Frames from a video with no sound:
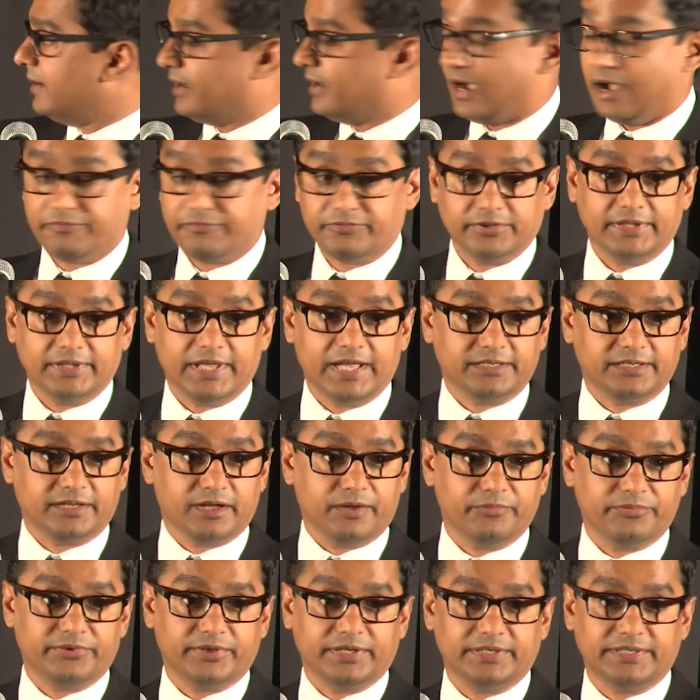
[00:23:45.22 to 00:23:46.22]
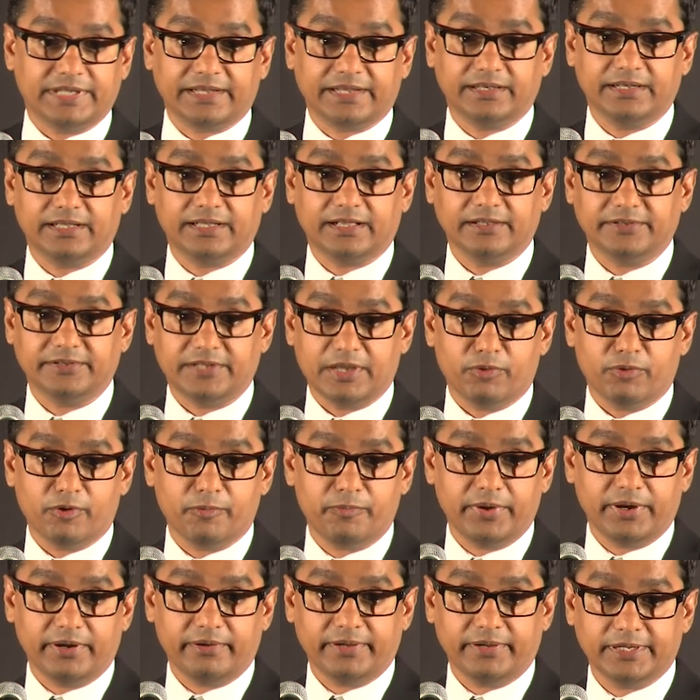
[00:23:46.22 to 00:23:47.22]
After that comes the technical demo
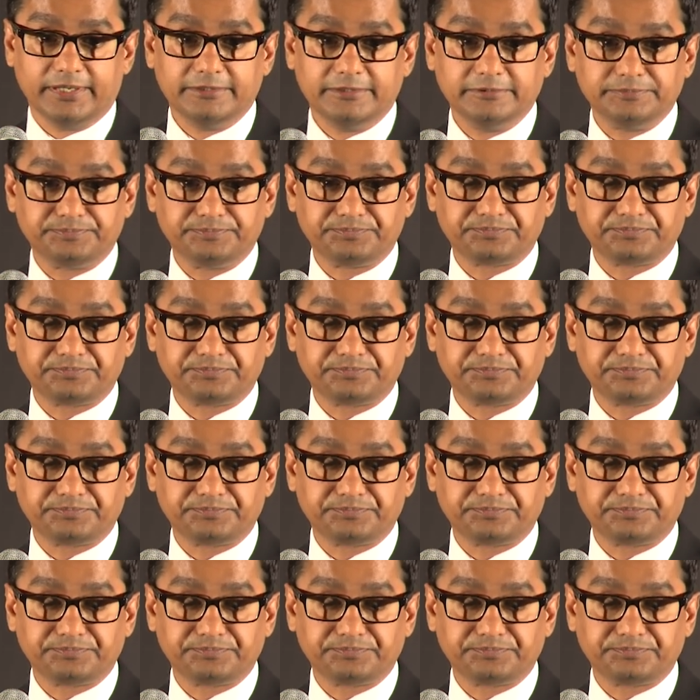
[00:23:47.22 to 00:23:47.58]
period,